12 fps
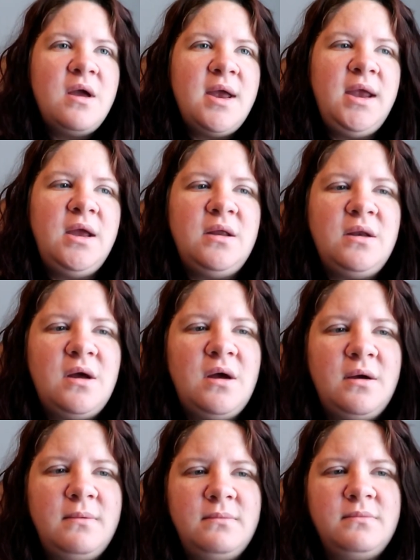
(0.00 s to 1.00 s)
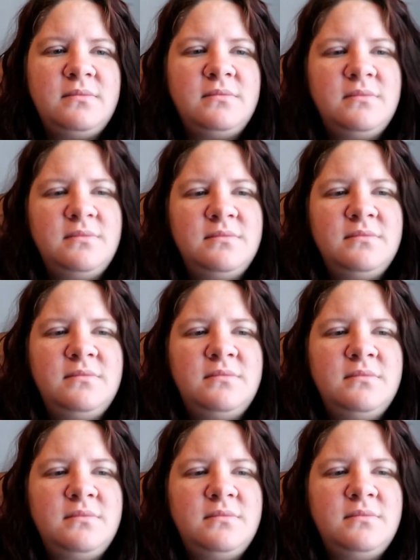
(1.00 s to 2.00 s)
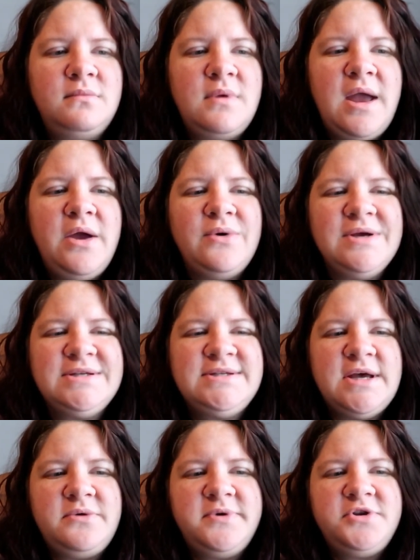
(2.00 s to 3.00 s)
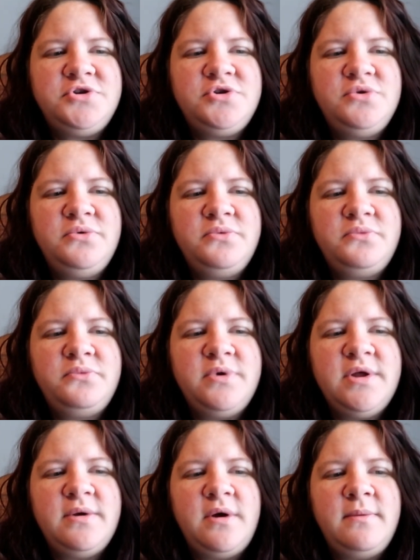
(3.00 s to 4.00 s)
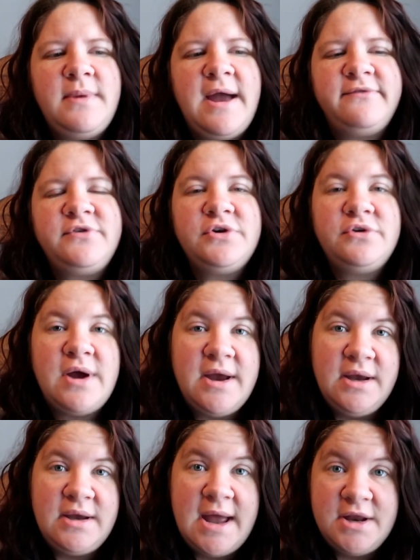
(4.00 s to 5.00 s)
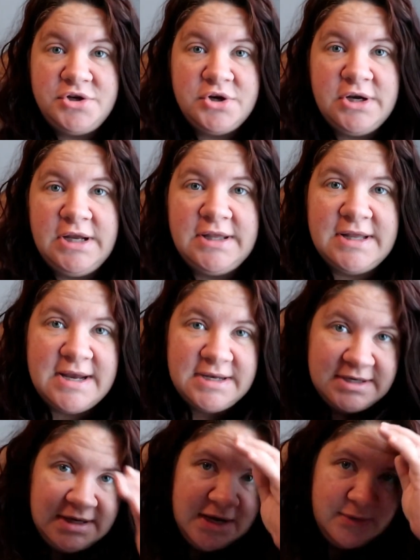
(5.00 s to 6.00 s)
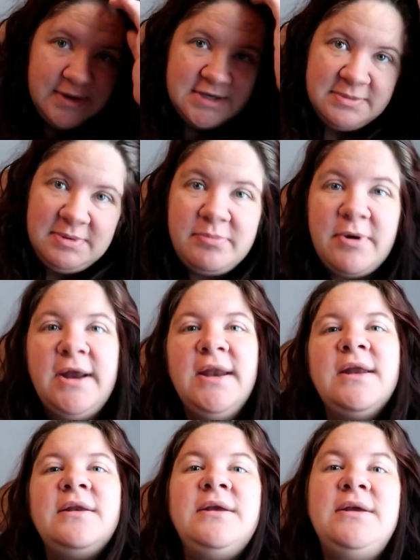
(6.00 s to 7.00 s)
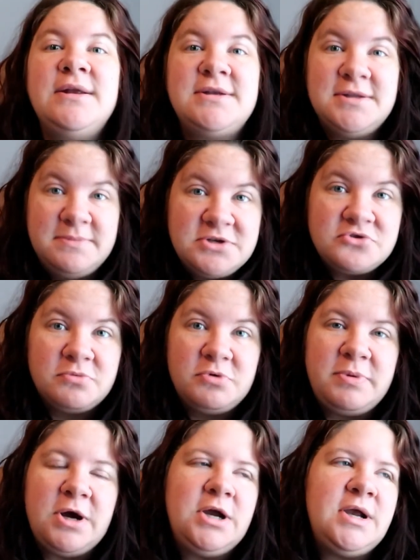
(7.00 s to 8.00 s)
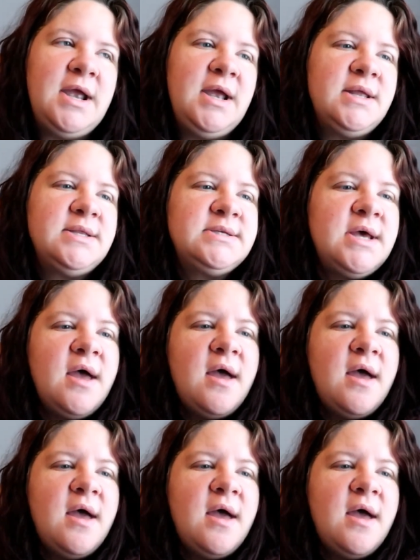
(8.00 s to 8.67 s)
And I always said with after I had Journey that I can't wait to be pregnant and get to the miserable part. And